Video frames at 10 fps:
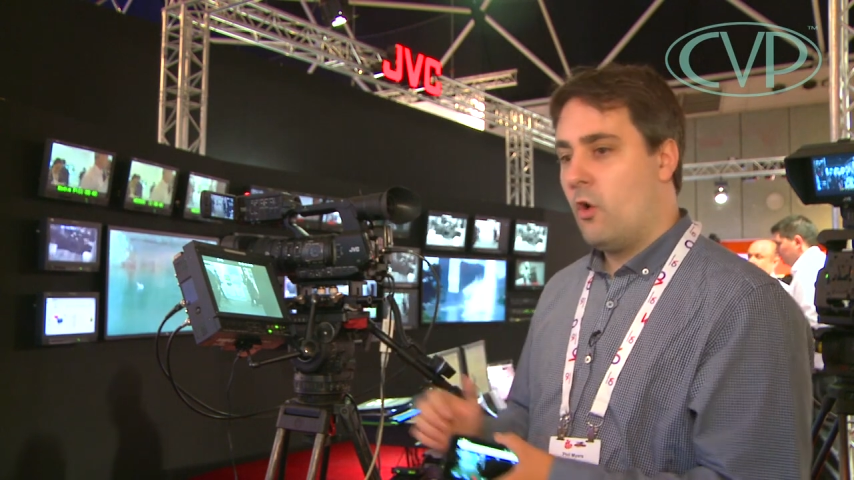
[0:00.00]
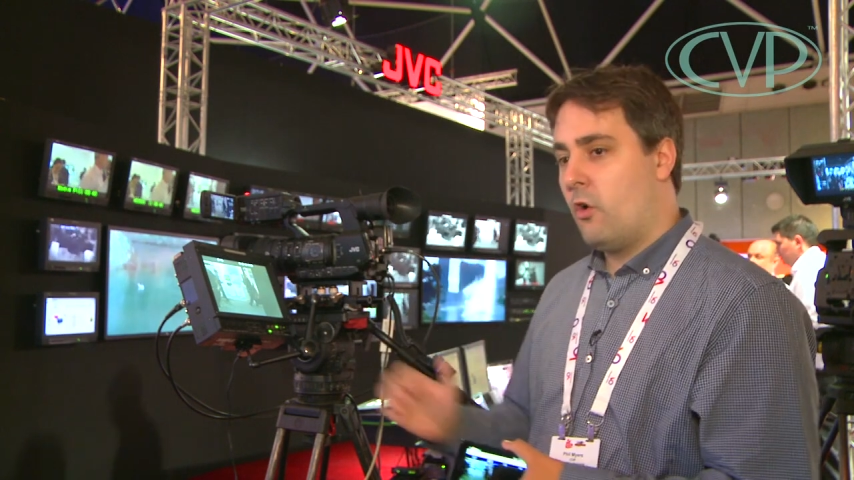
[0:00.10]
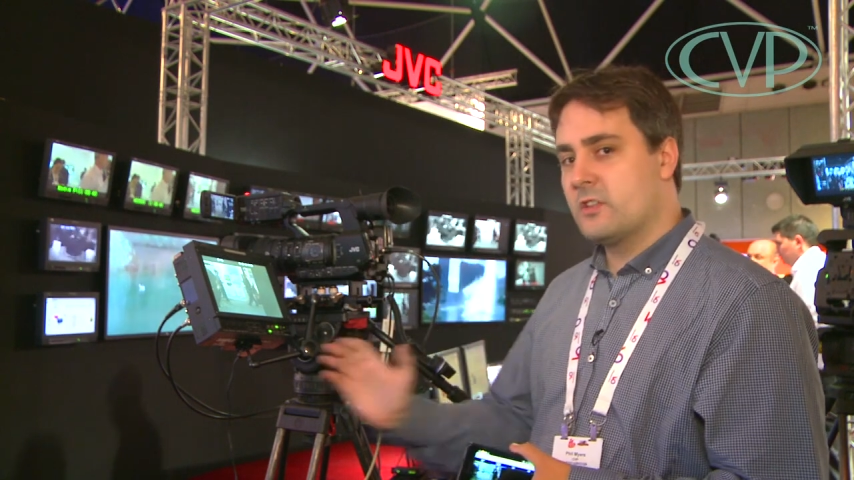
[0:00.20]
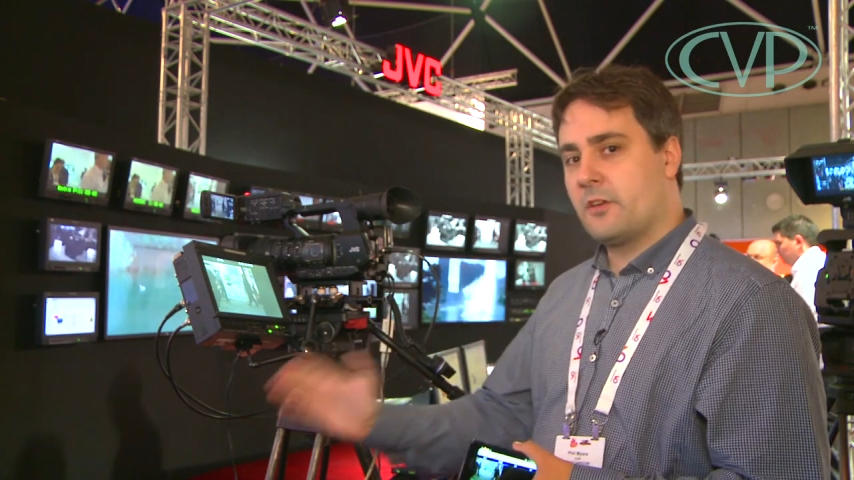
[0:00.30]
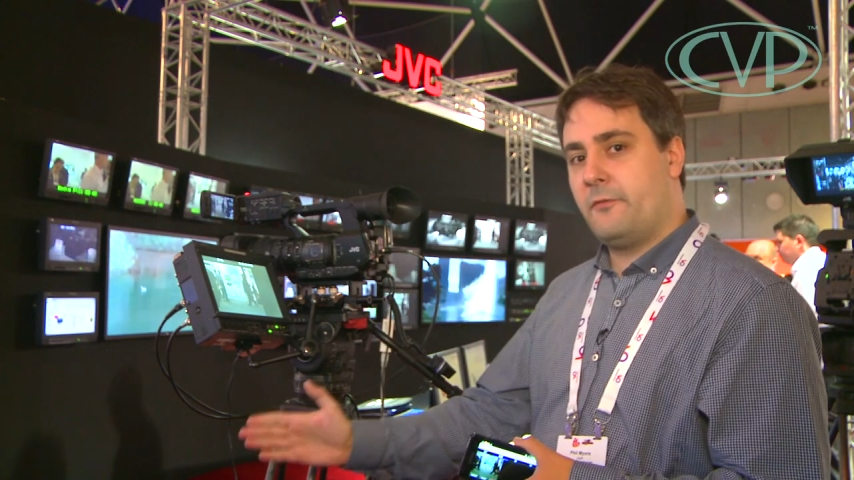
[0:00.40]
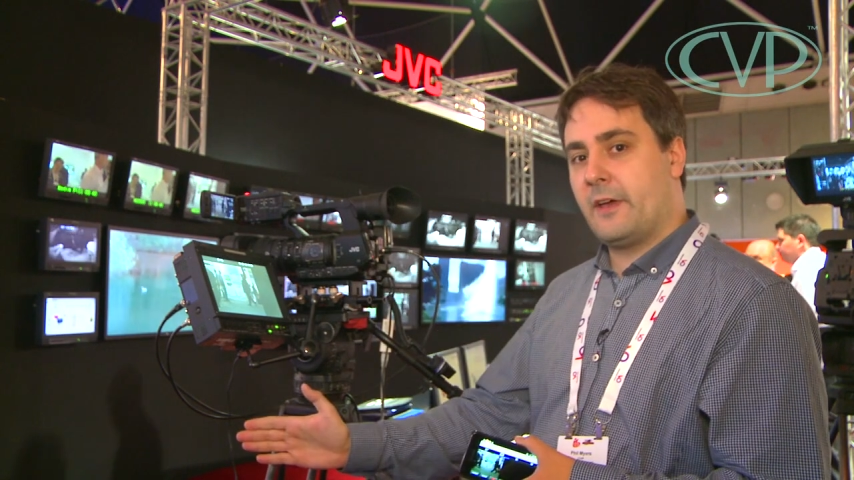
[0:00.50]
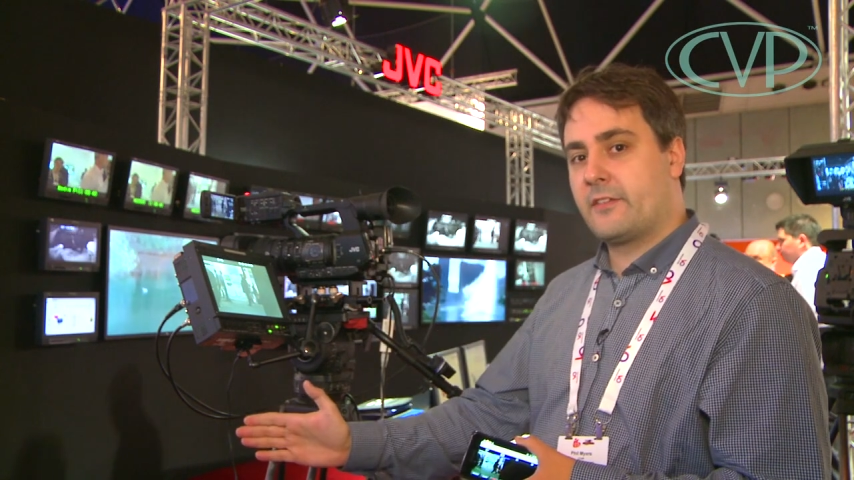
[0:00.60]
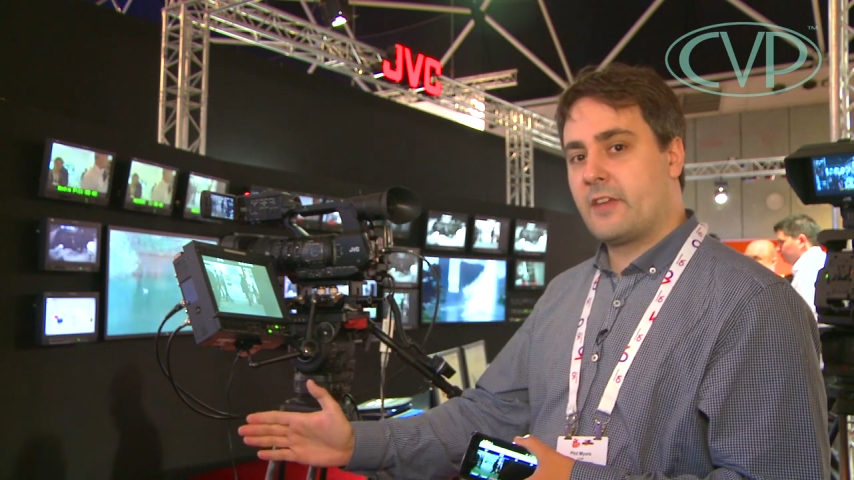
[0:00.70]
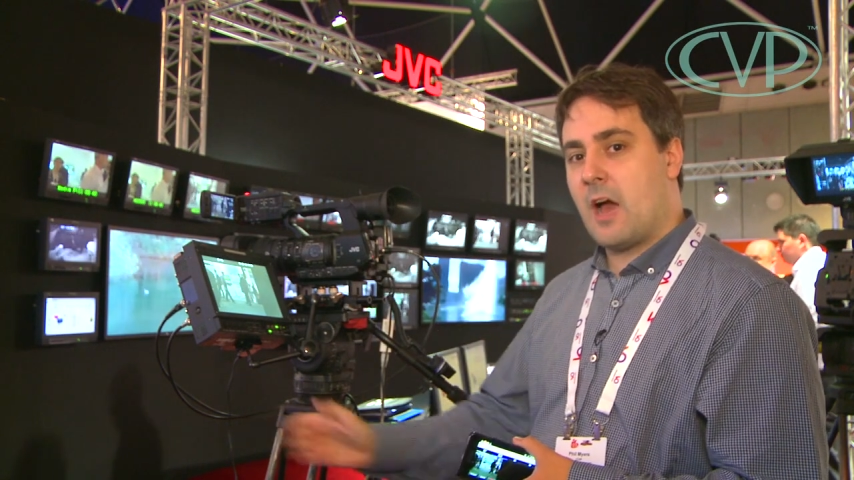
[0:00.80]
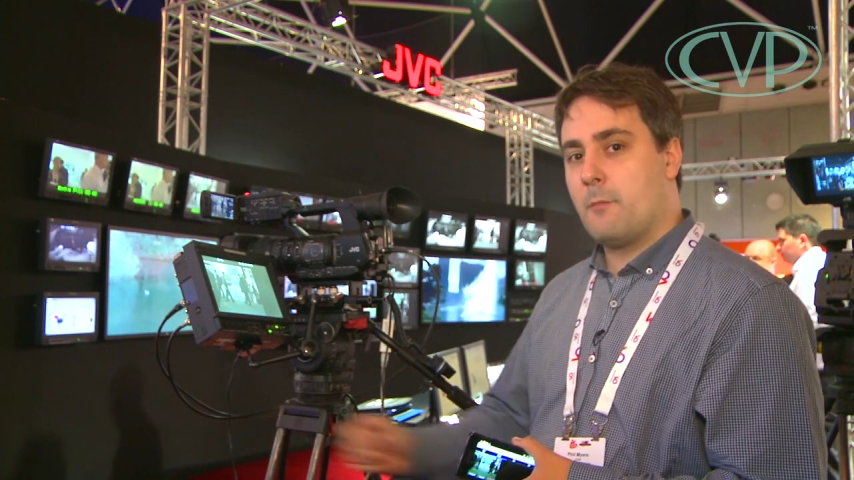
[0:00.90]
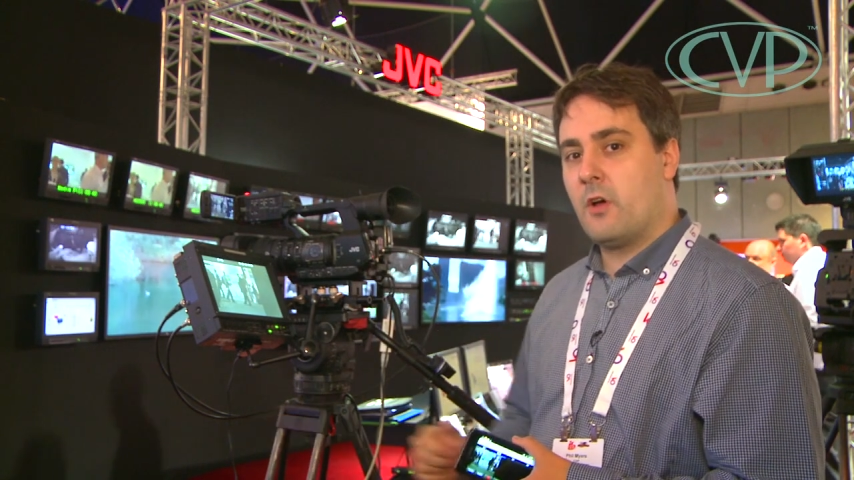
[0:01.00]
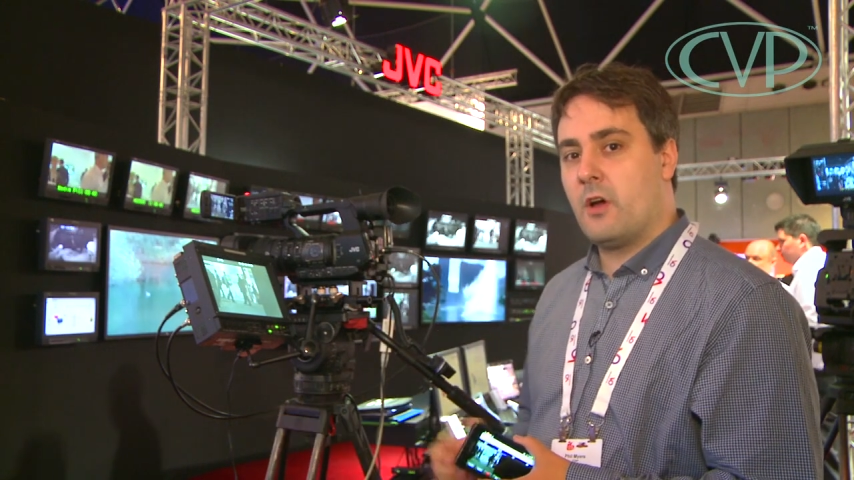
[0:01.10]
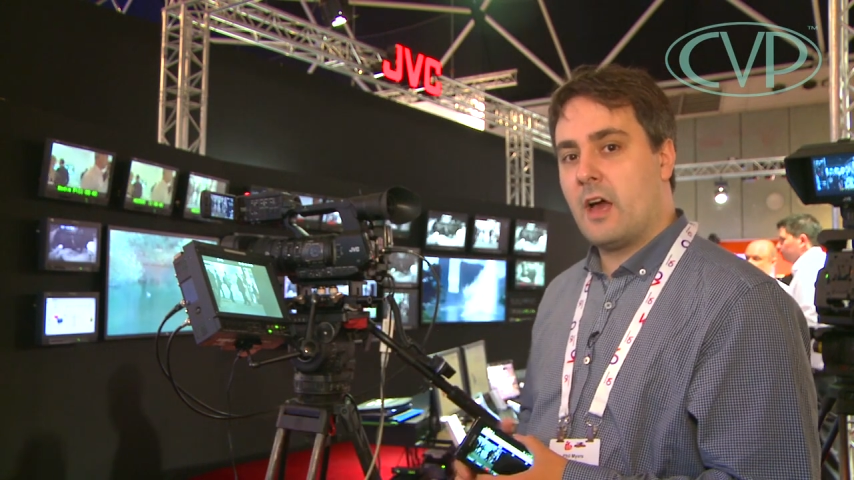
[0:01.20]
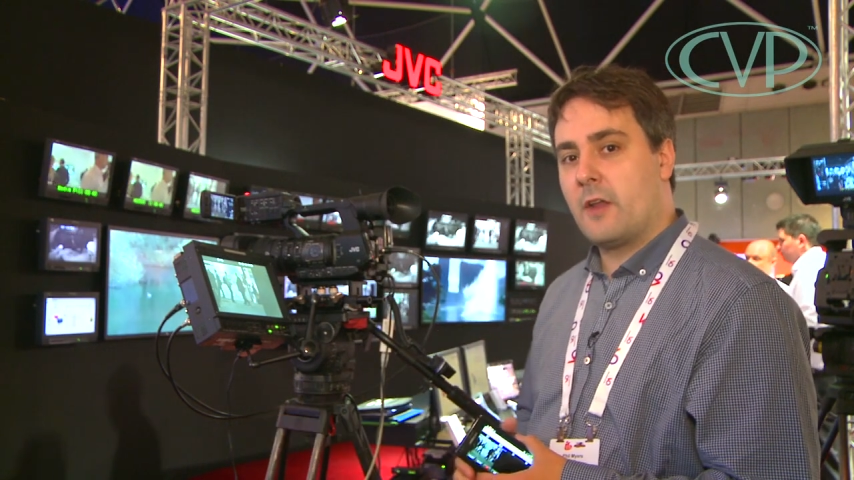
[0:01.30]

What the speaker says: or as a fixed camera